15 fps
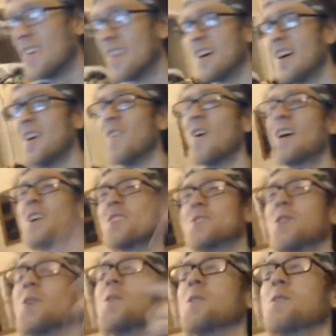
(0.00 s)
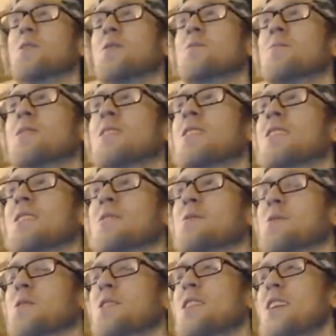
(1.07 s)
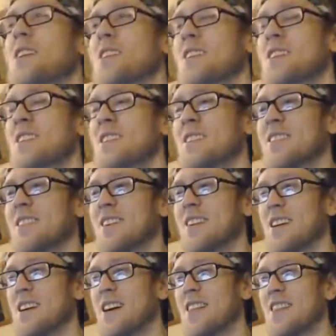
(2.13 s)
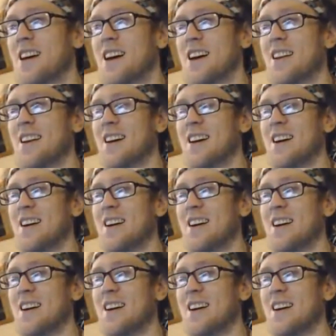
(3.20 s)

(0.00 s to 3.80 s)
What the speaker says: Went on tour with them for a year, and then